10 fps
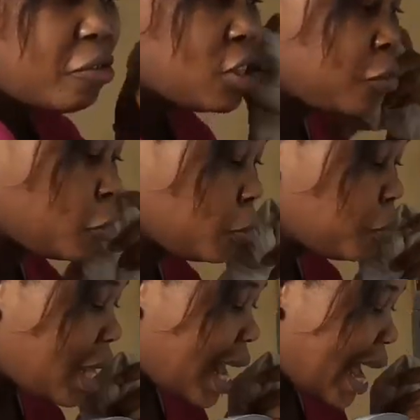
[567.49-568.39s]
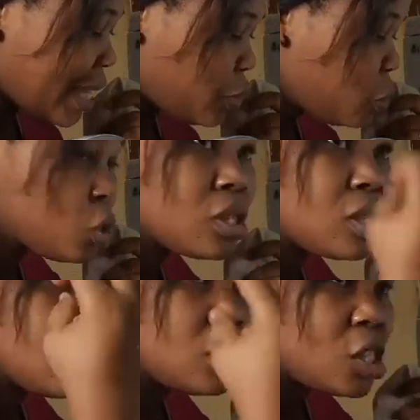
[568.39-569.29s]
First of all, I
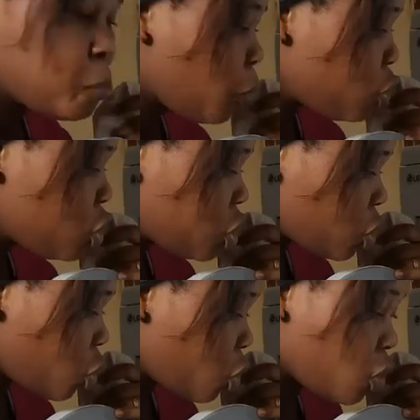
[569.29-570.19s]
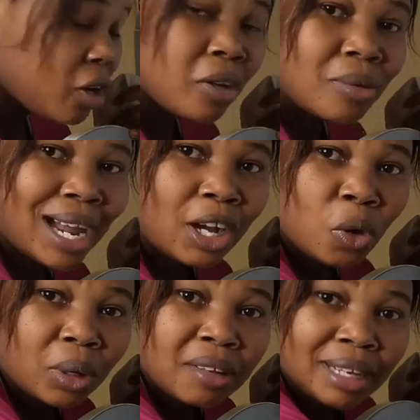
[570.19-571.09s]
use the sponge or a rag
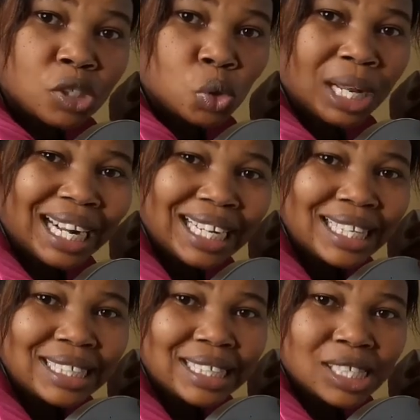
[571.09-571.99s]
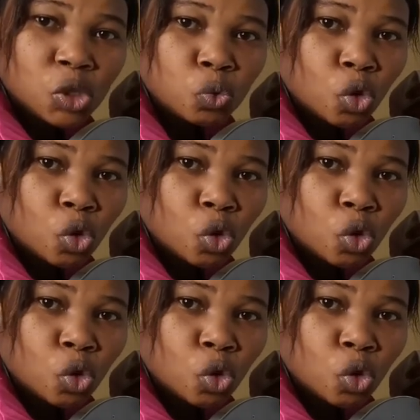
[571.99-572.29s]
or whatever to clean this